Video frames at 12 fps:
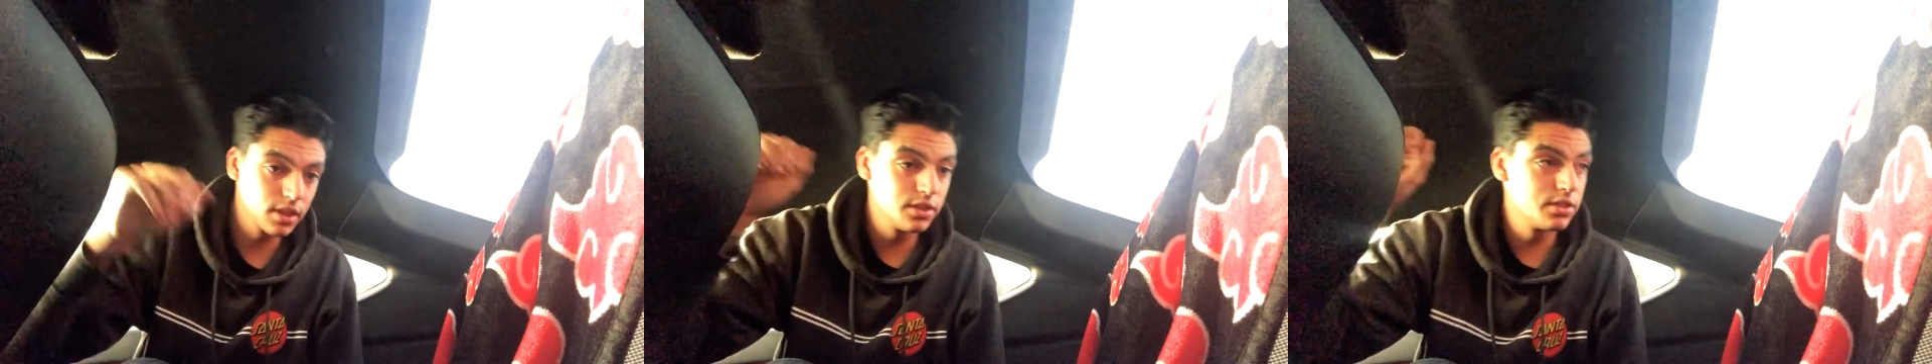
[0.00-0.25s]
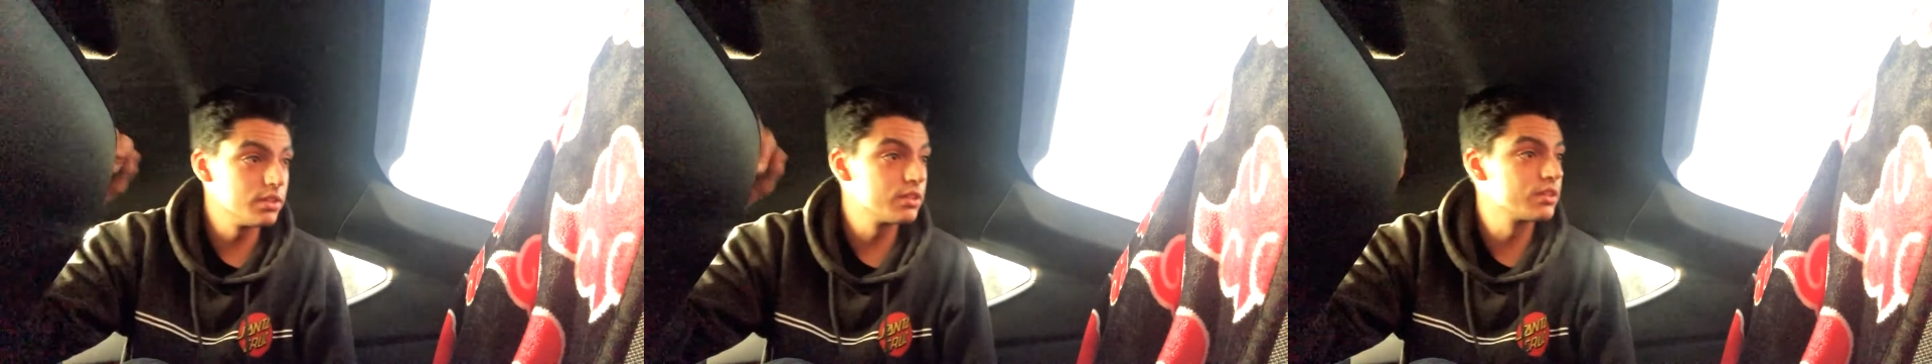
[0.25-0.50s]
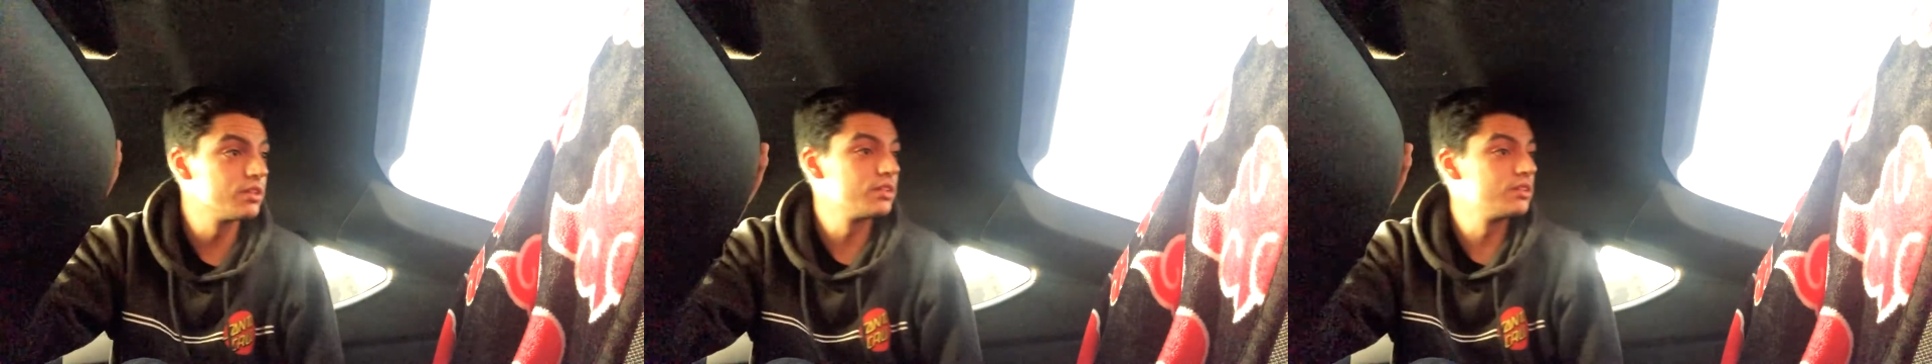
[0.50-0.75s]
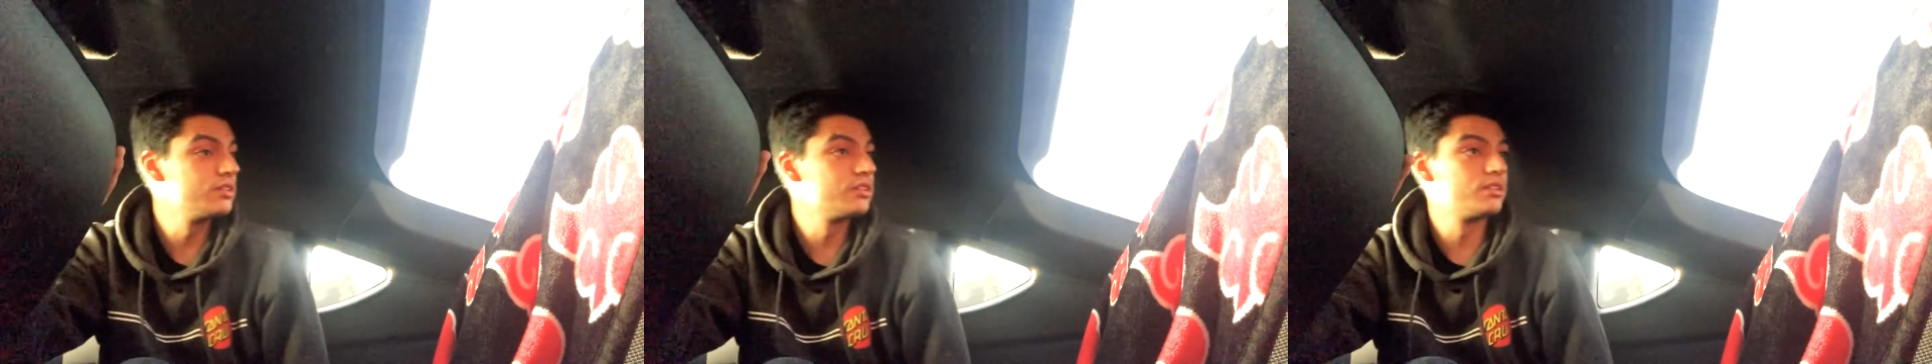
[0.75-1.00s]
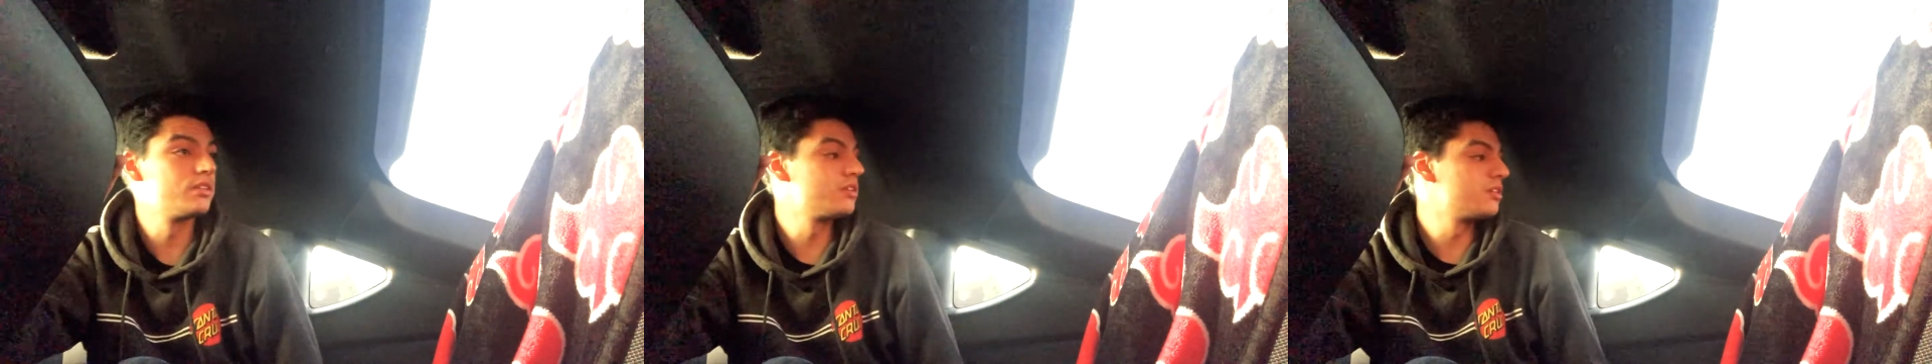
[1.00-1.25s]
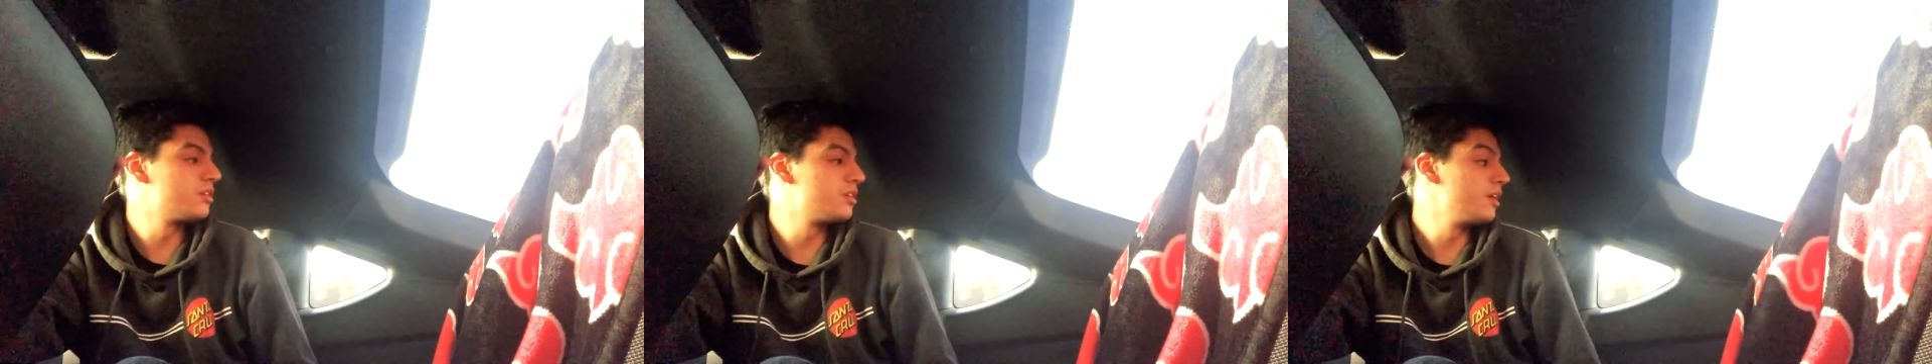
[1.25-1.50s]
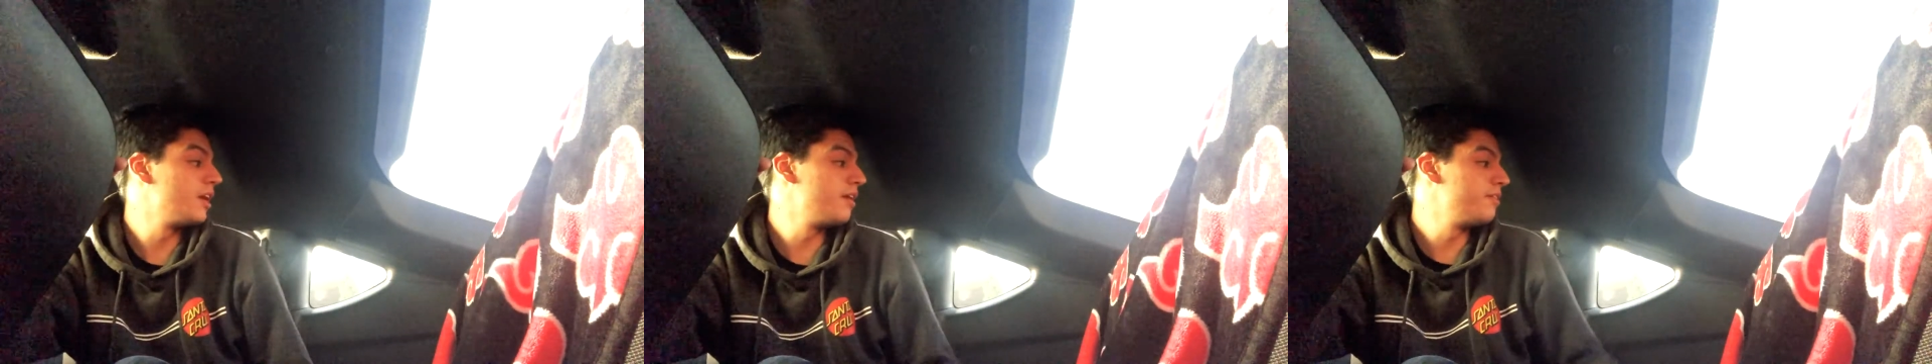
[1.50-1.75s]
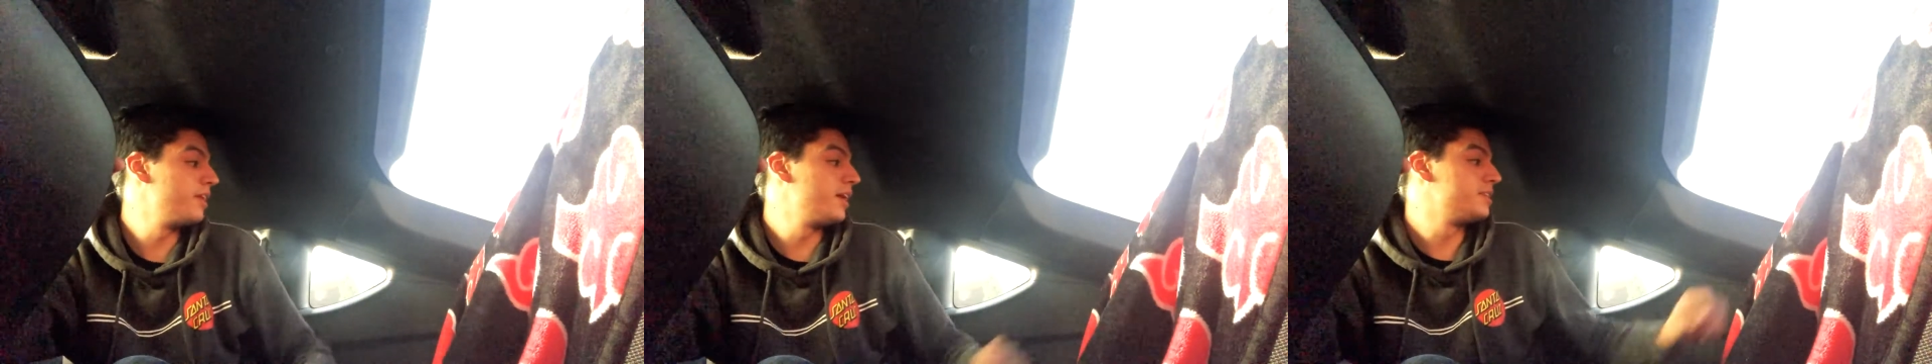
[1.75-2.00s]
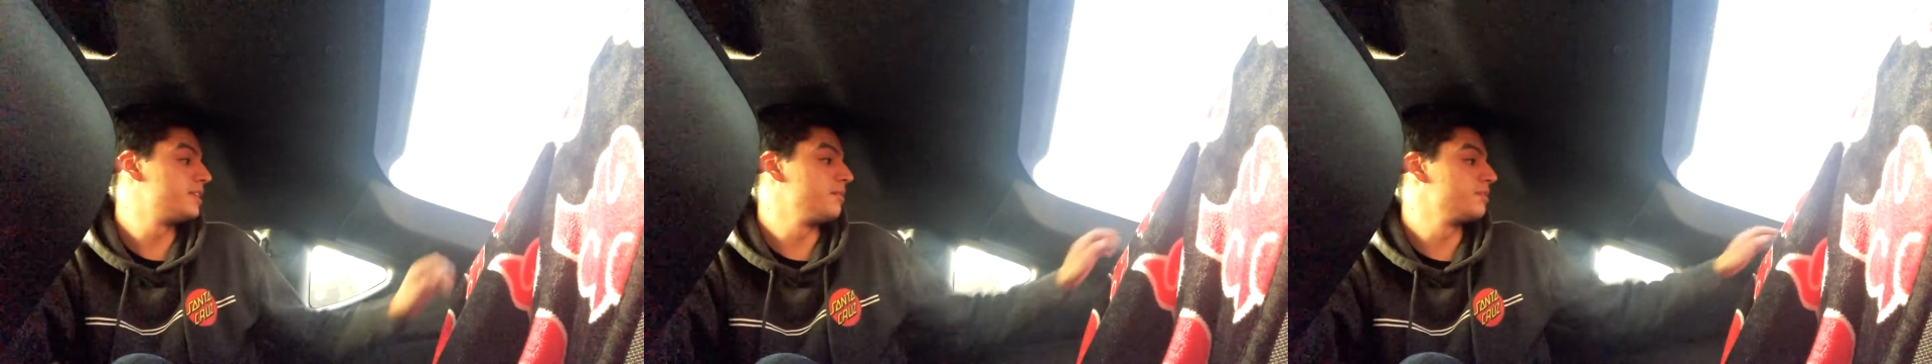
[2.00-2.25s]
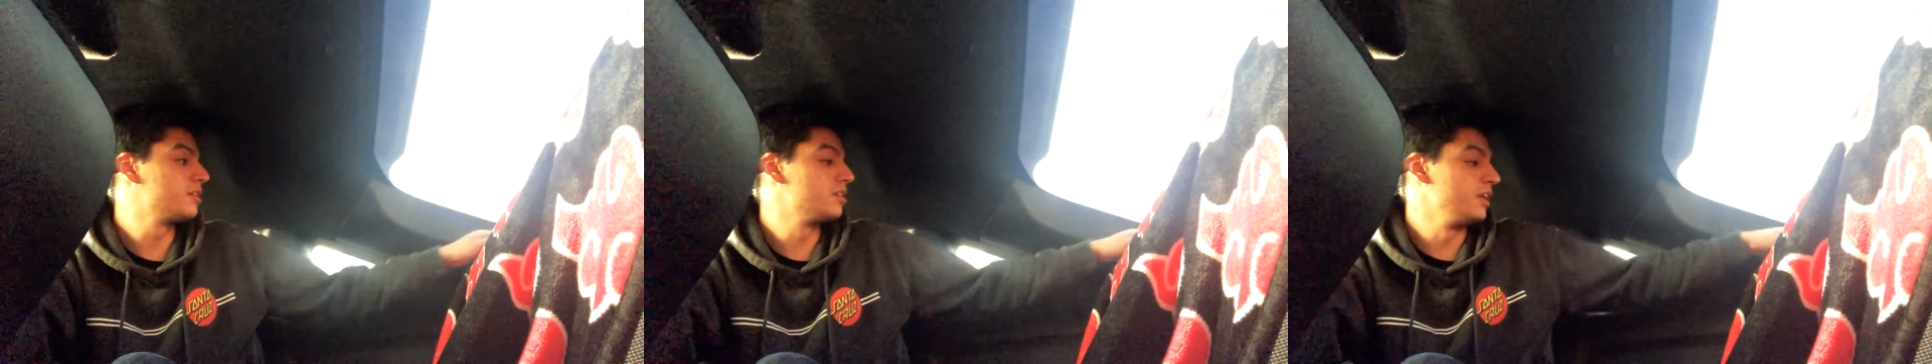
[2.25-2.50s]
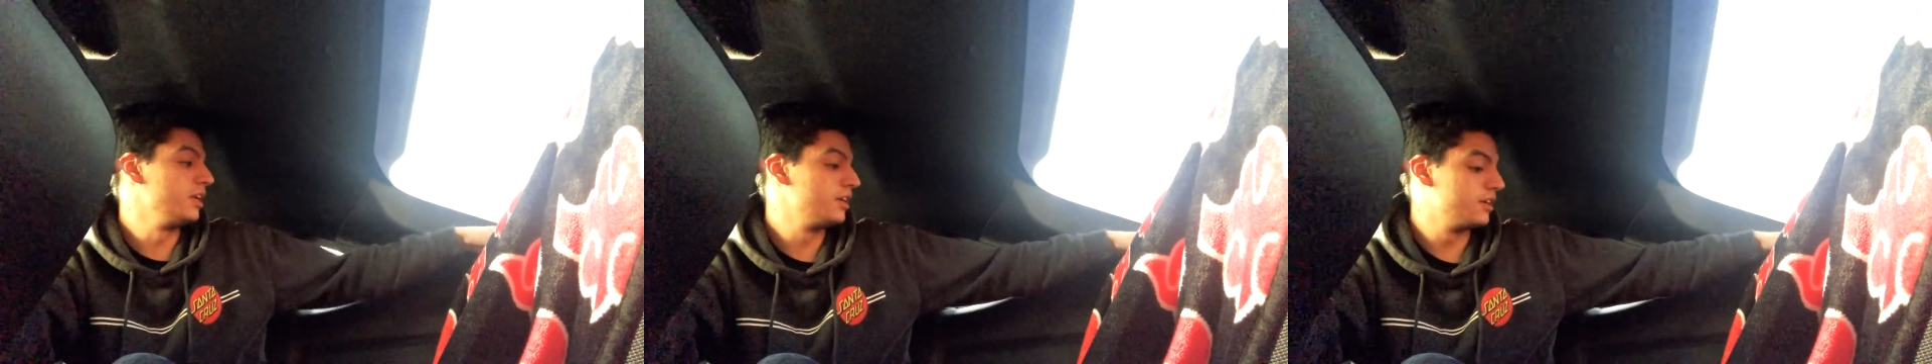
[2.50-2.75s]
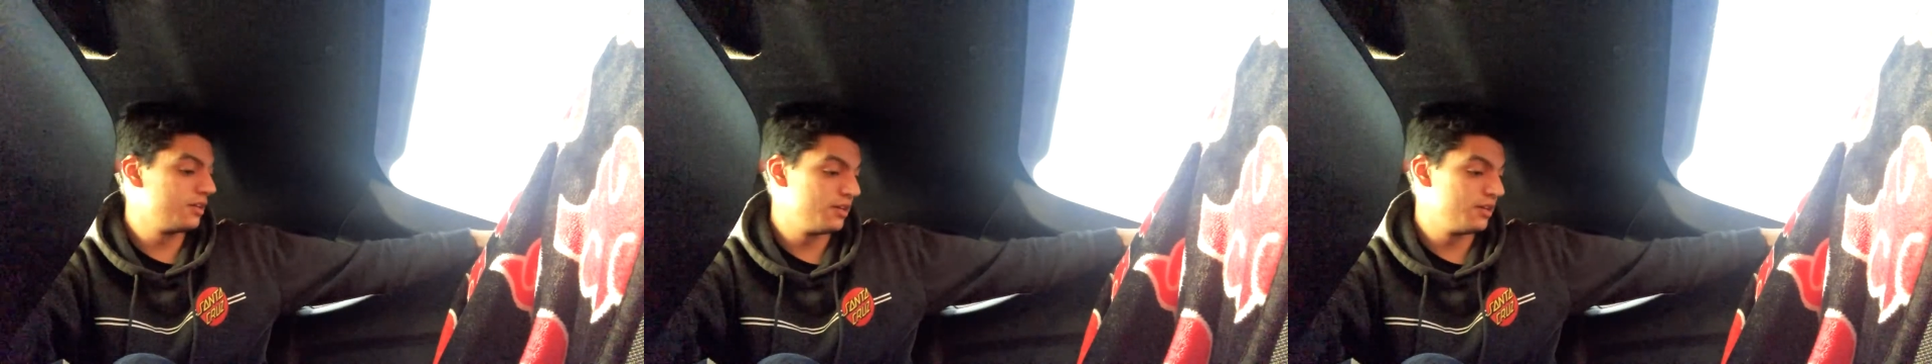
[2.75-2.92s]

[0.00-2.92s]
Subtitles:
just because I haven't had time to clean it.